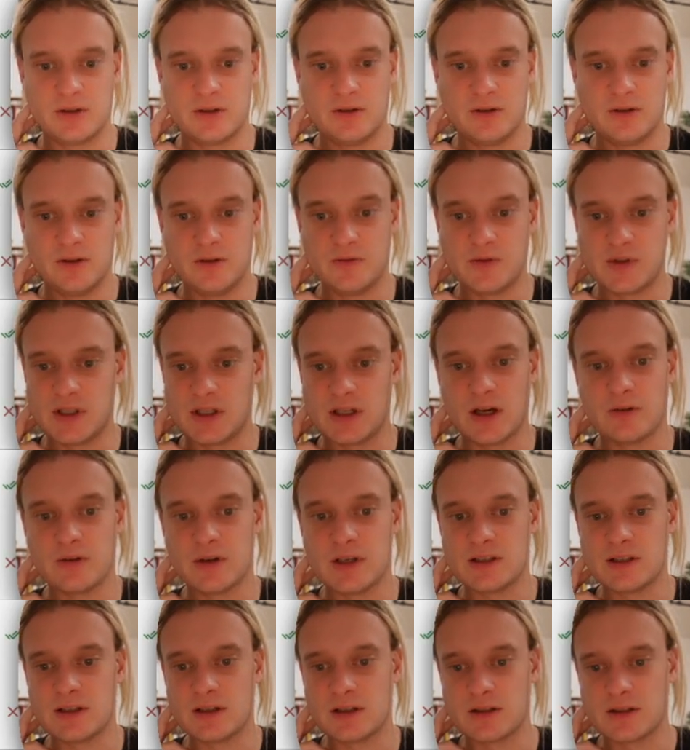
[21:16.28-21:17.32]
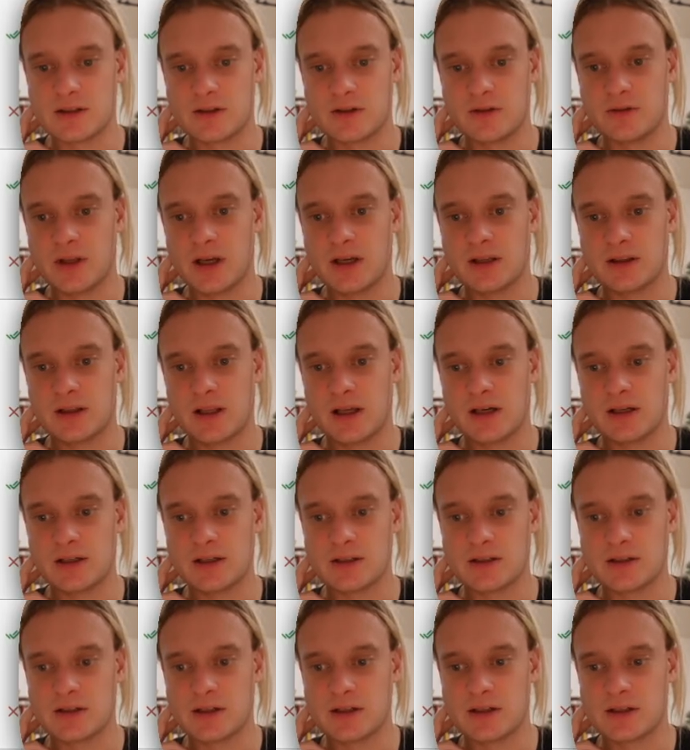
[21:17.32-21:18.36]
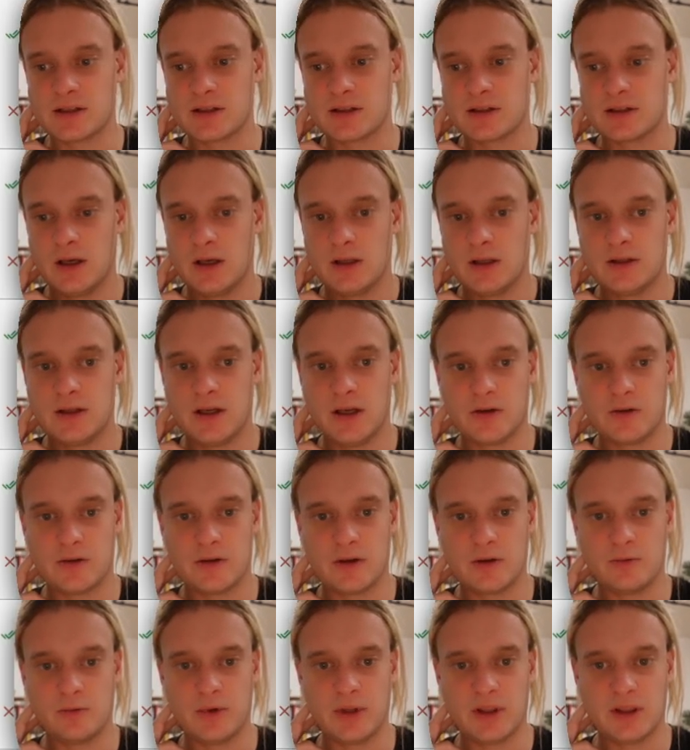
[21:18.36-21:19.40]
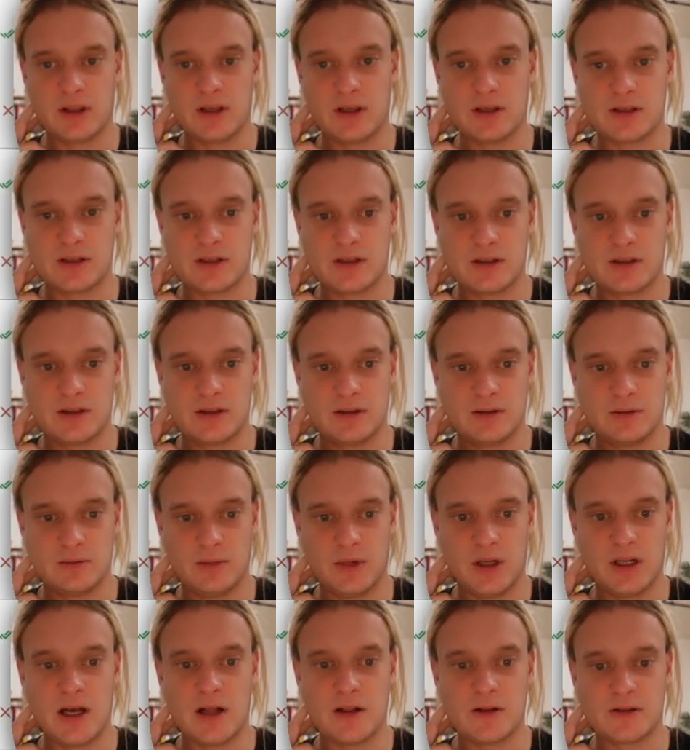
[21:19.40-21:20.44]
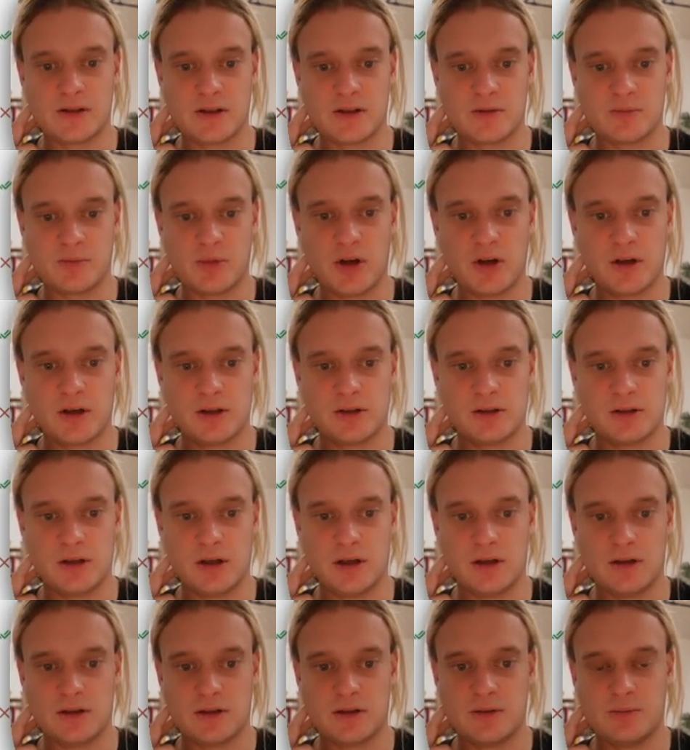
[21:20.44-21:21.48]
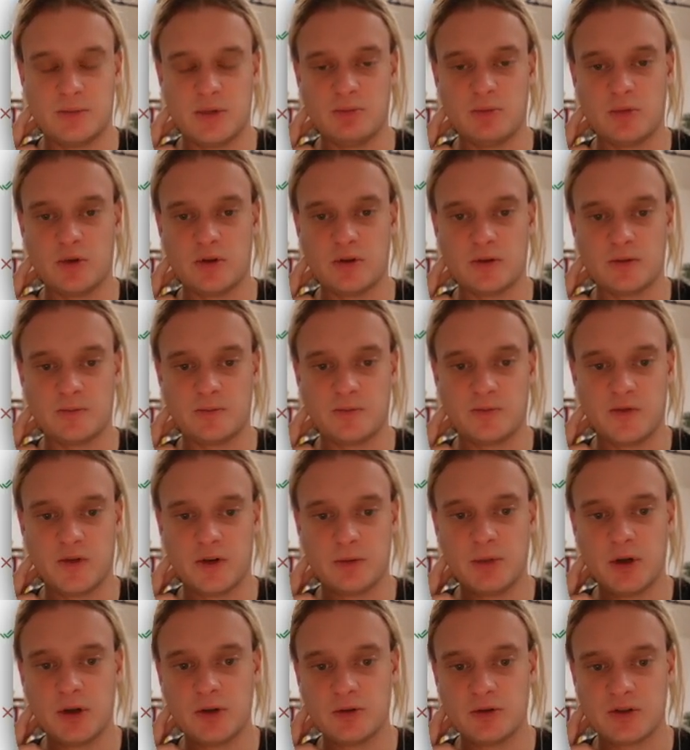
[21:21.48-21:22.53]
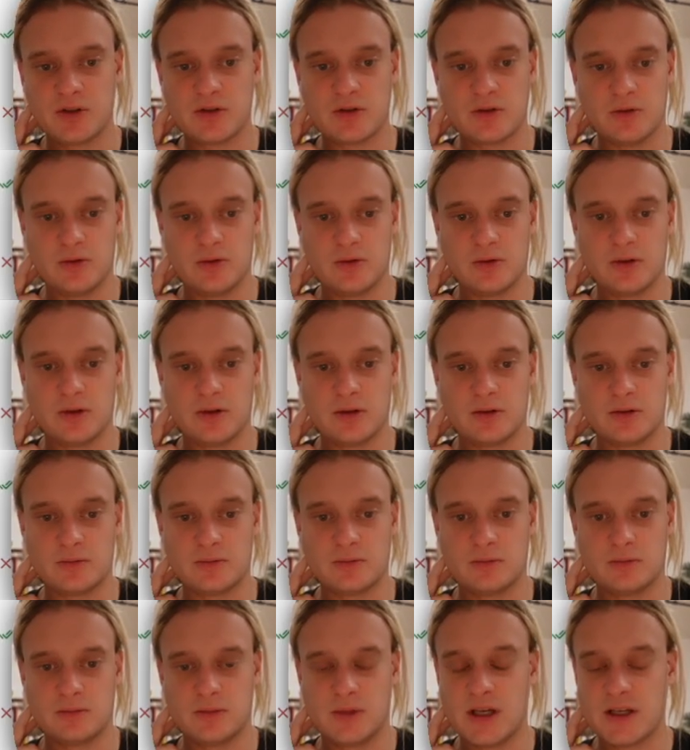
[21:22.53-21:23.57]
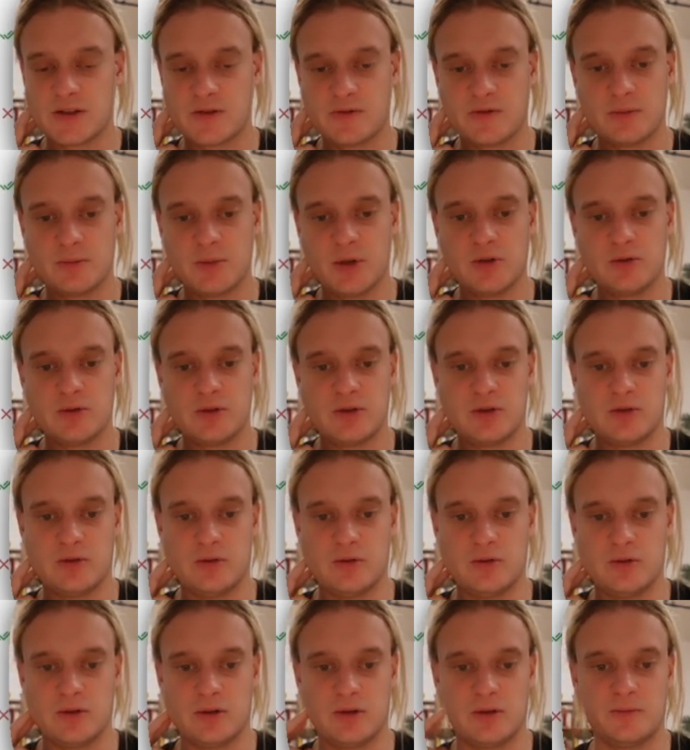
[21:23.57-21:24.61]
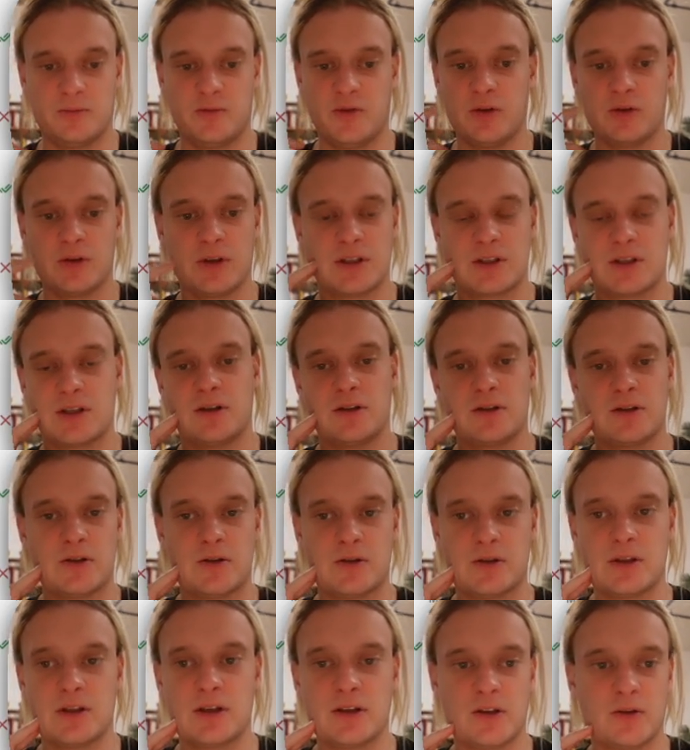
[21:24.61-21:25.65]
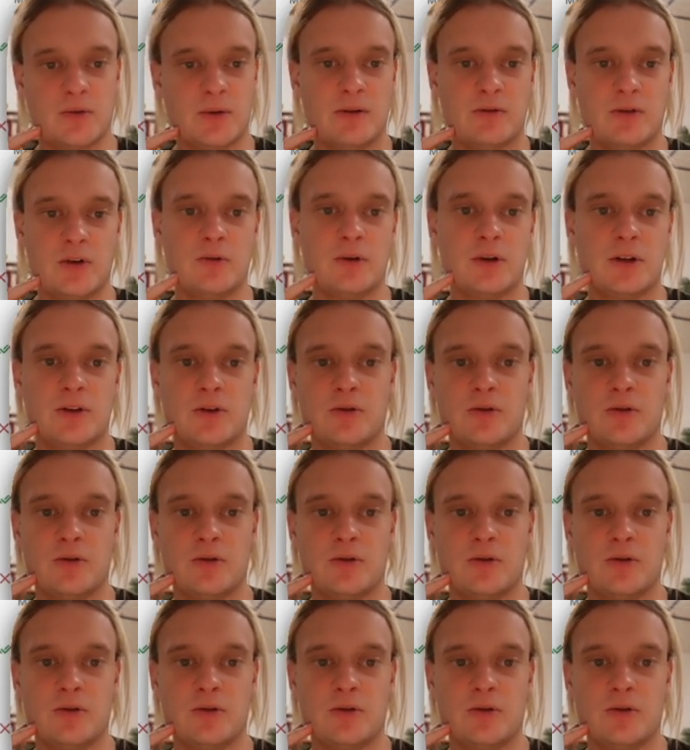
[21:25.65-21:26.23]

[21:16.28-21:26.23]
you've seen how easy it is to do that. That is just tinkering with this analysis block to be more verbose or less verbose or focus in on certain things, whatever you want to do